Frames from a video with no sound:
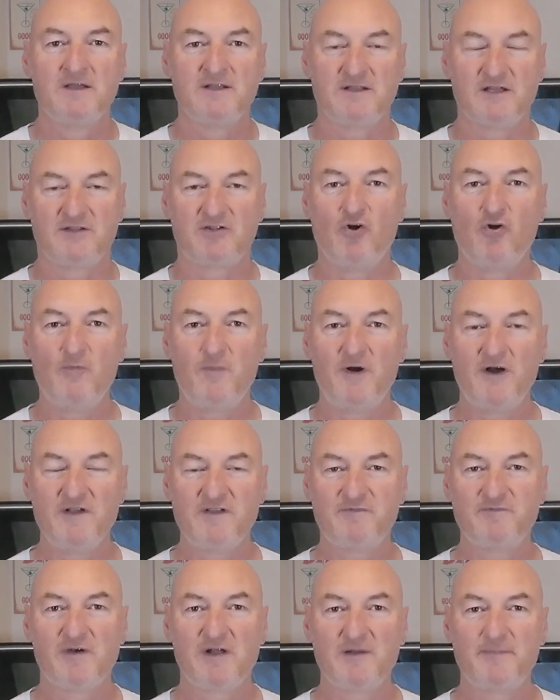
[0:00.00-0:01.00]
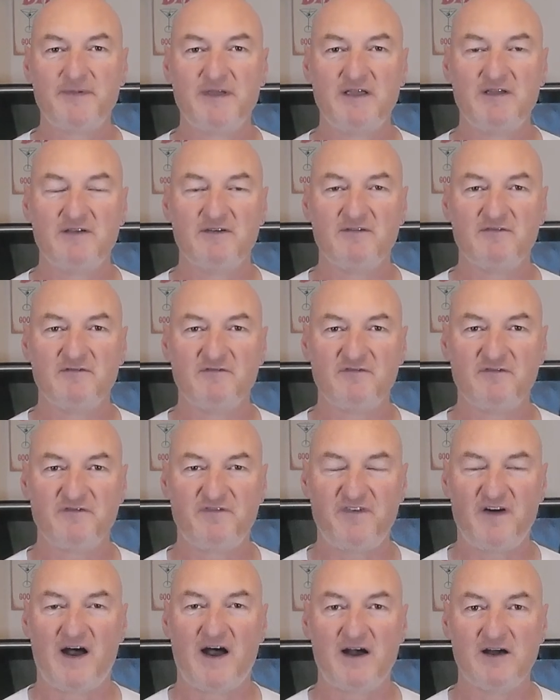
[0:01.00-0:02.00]
The dough balls will be
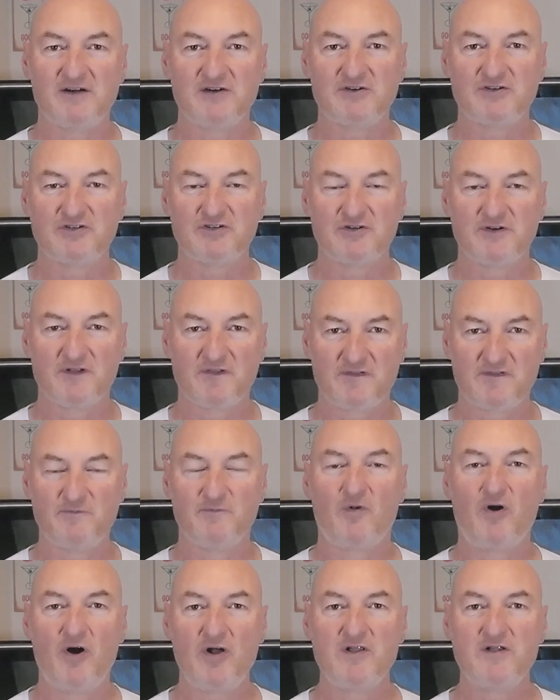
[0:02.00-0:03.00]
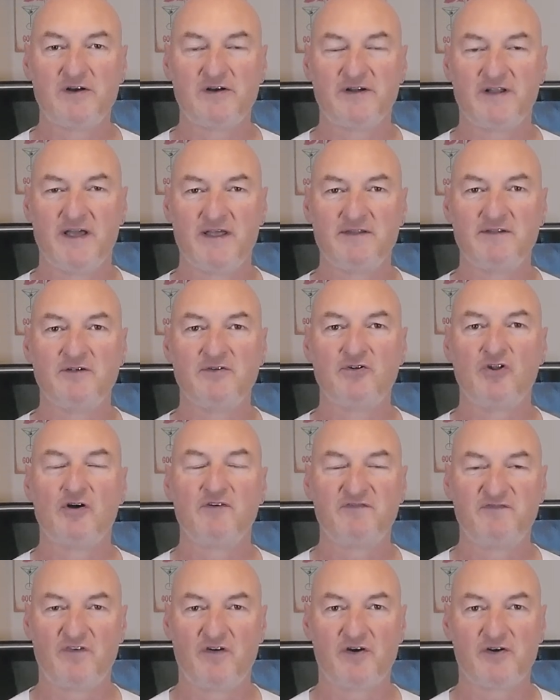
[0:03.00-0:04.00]
far smaller than
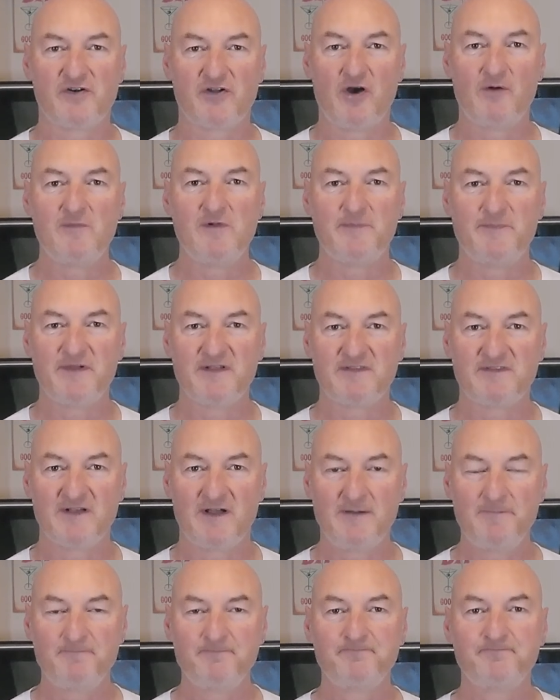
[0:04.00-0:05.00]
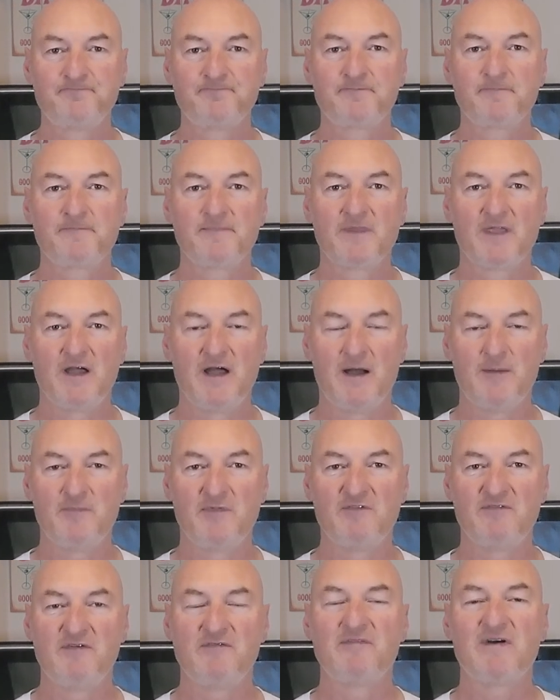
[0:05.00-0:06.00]
for normal pizza.
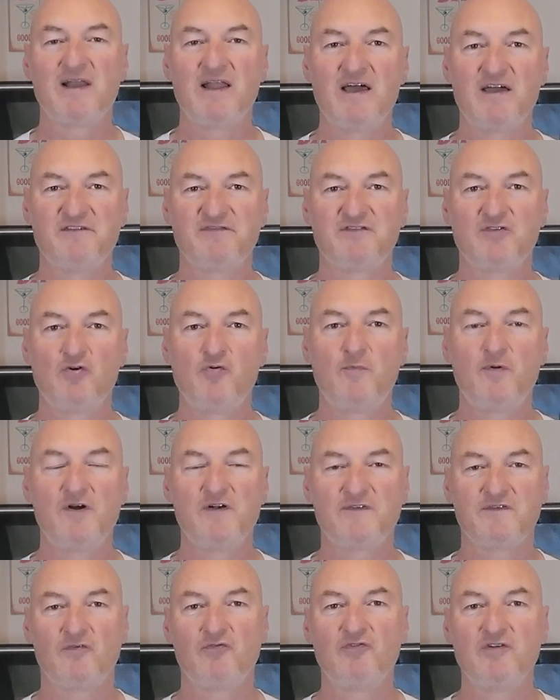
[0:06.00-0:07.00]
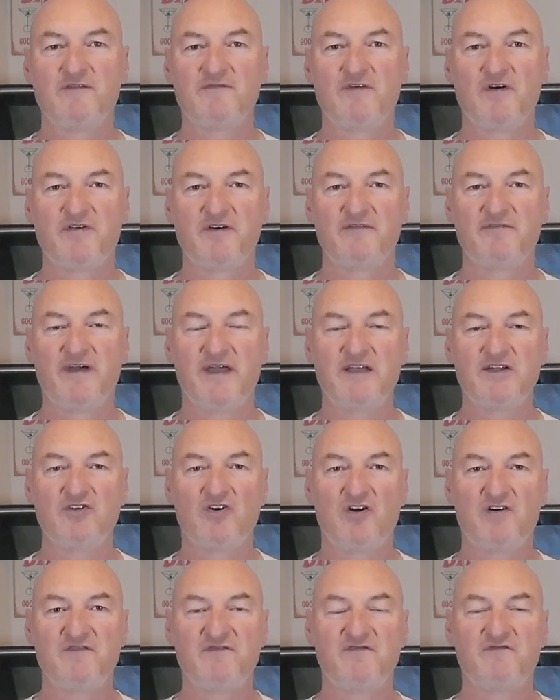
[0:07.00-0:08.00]
We will have dough balls only with a weight
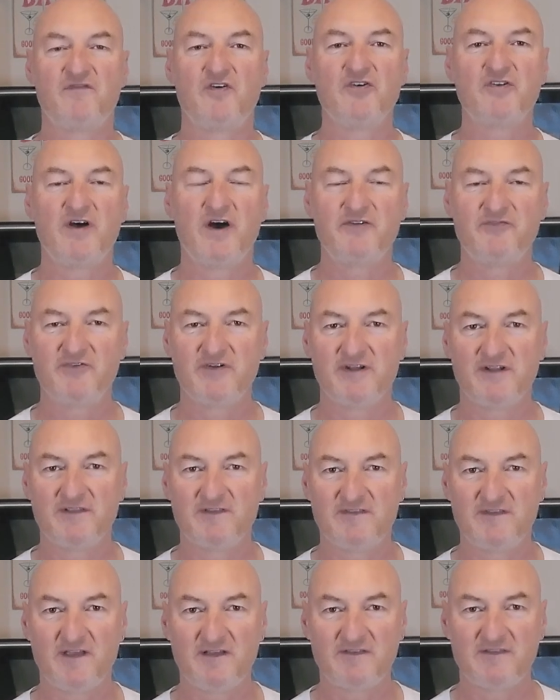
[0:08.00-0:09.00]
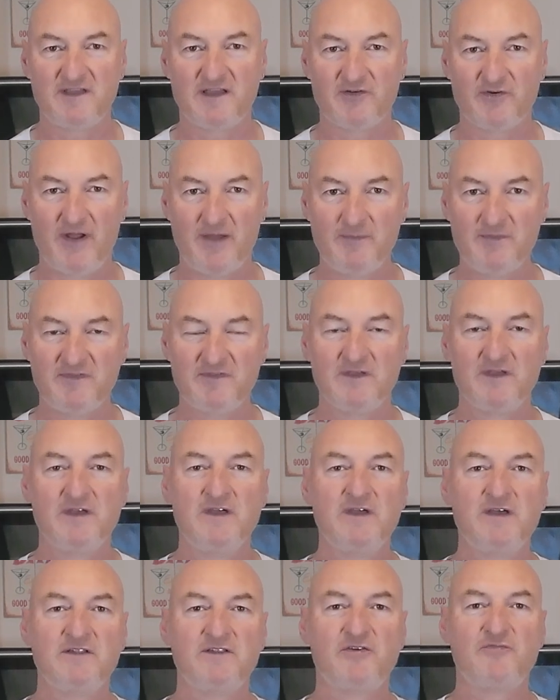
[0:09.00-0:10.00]
of 160 grams.
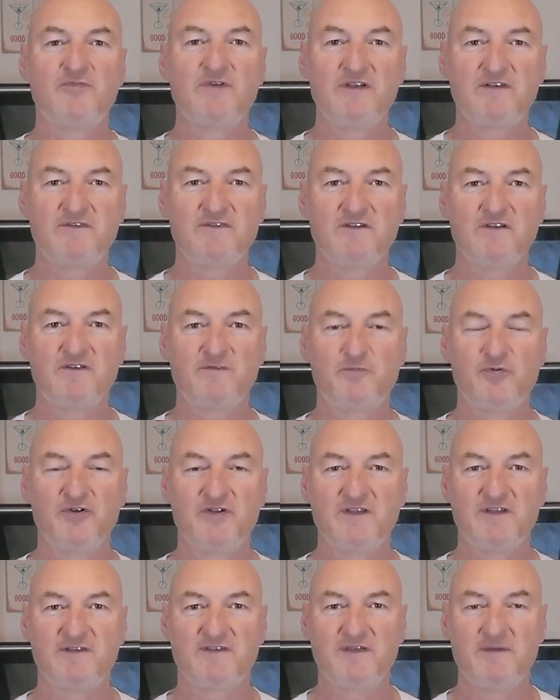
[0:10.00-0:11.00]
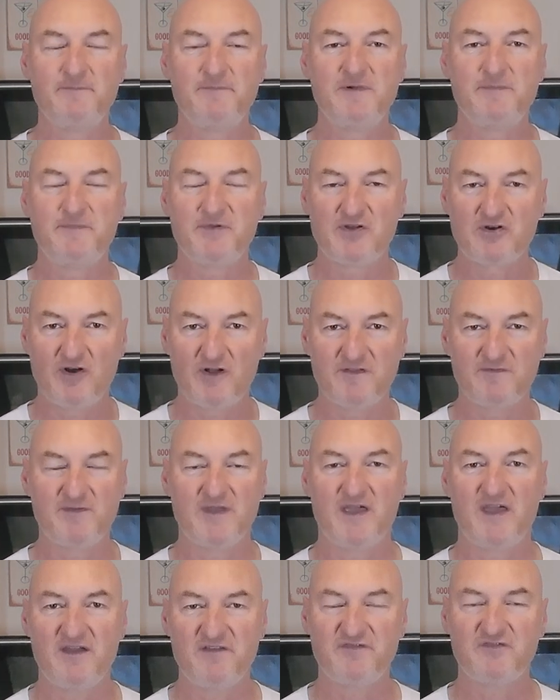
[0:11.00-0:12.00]
The reason is pretty simple, because
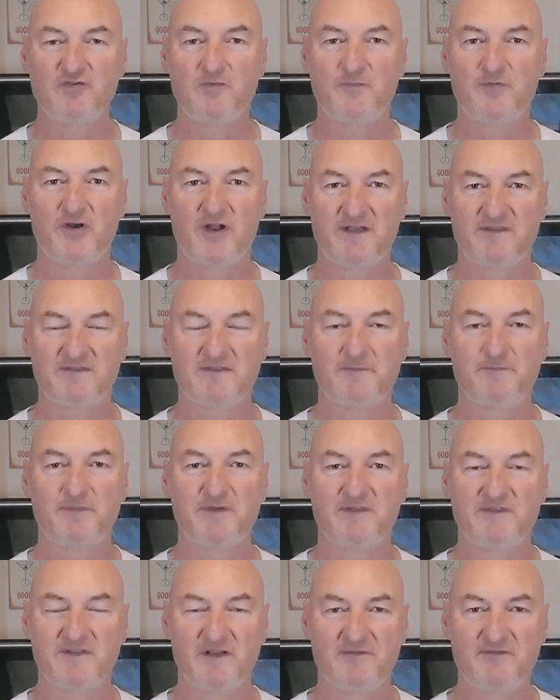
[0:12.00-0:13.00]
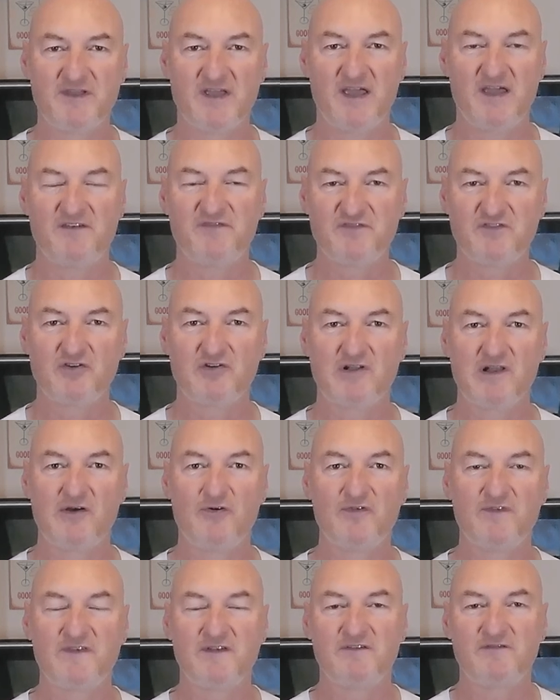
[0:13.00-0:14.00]
we have to press the pizza, we have to
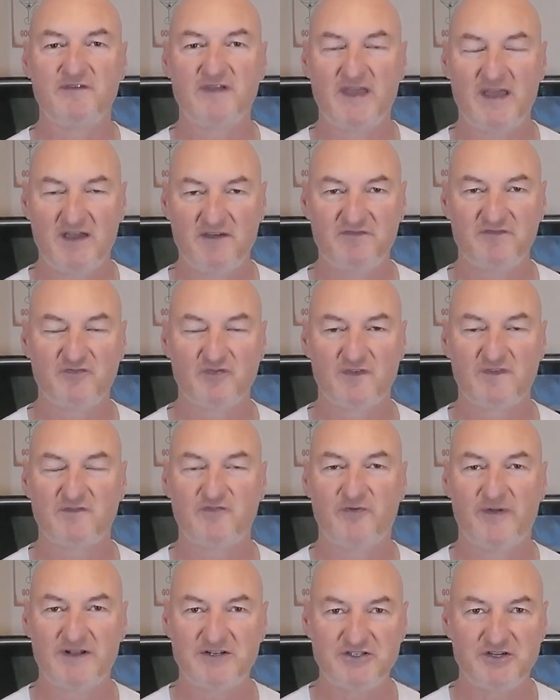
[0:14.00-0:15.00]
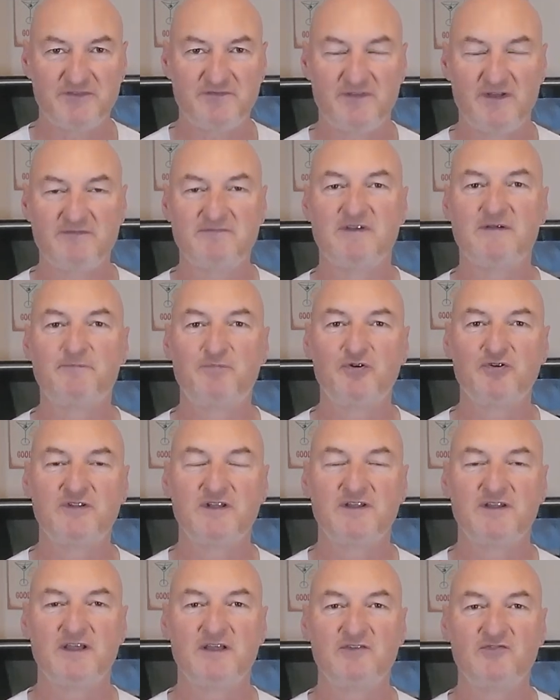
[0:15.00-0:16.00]
close it, we have to stretch it when we put
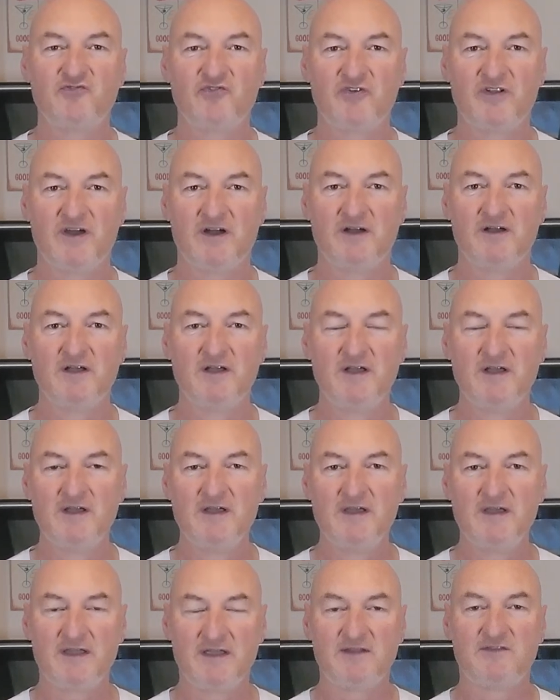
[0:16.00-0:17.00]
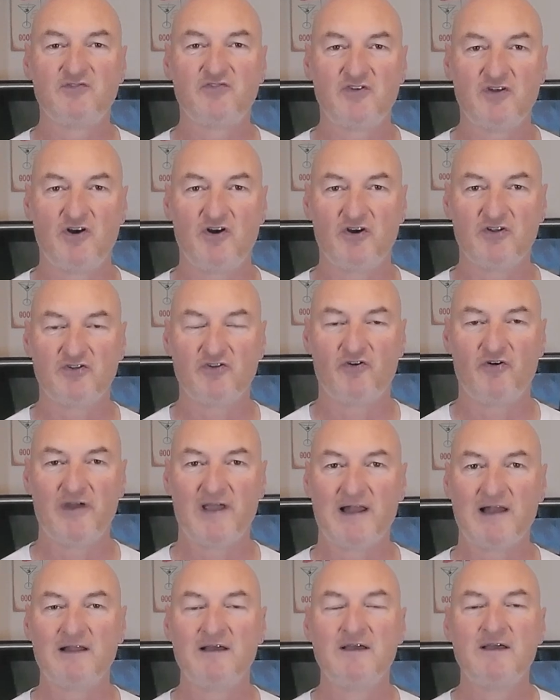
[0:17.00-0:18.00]
it into the hot
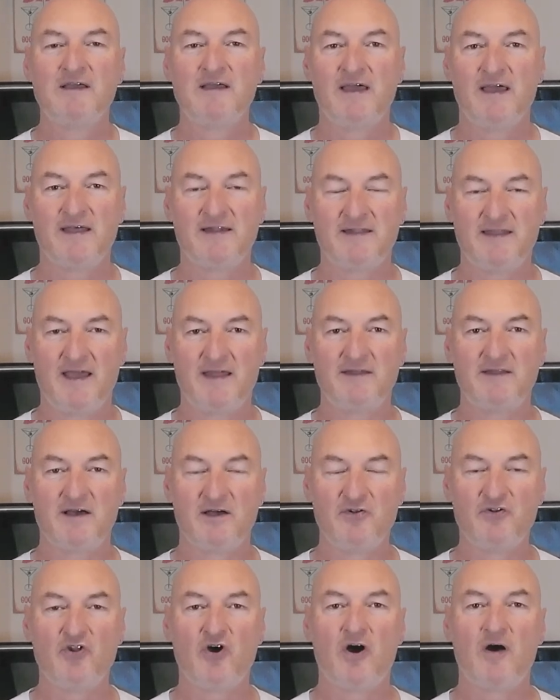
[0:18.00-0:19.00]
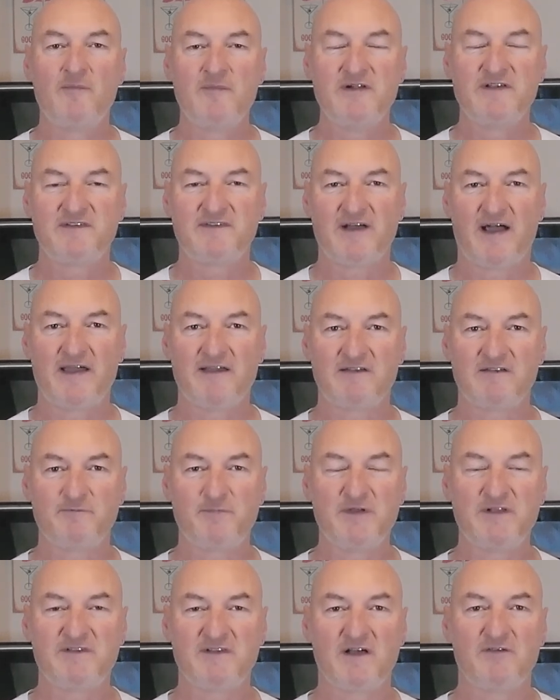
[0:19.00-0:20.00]
oil, and then a normal sized
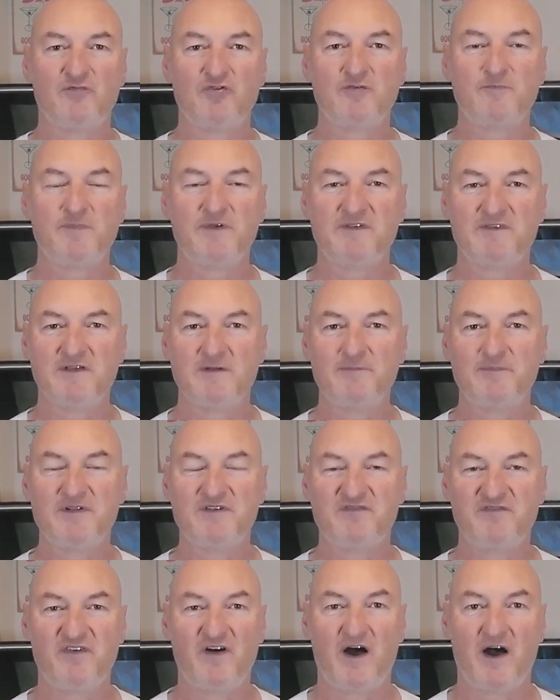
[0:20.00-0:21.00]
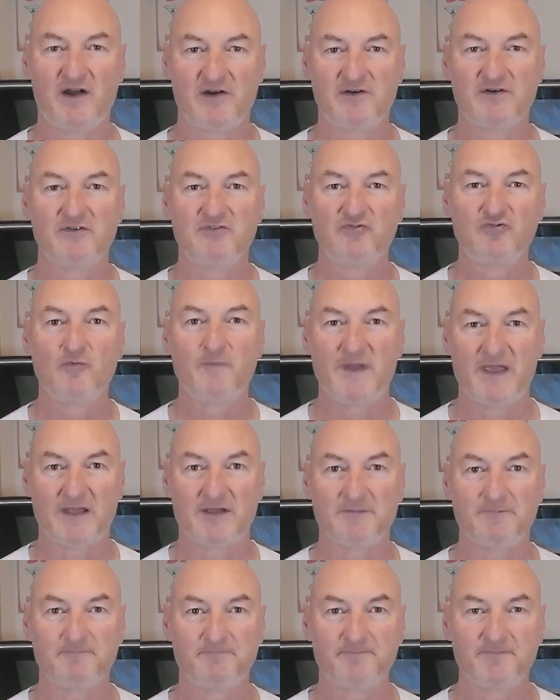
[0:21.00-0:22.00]
pizza would be simply far too
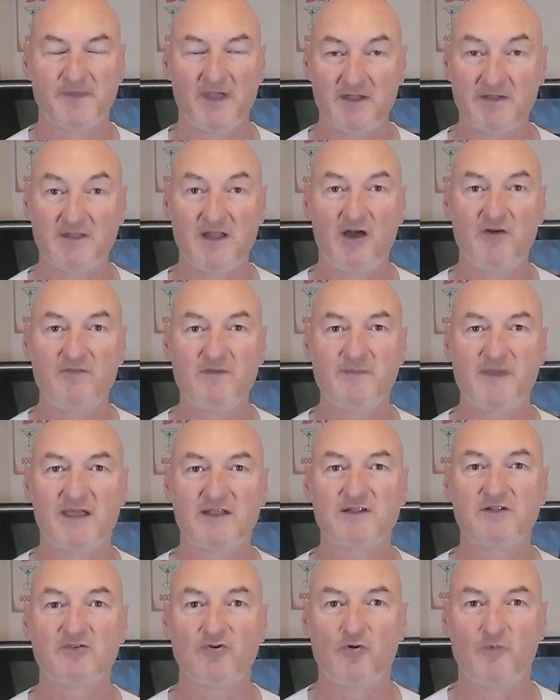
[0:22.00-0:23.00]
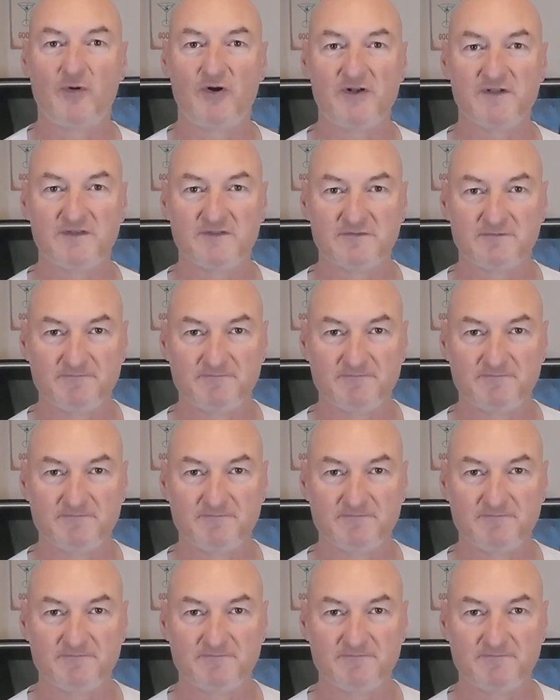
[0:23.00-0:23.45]
big. And now we make the dough balls.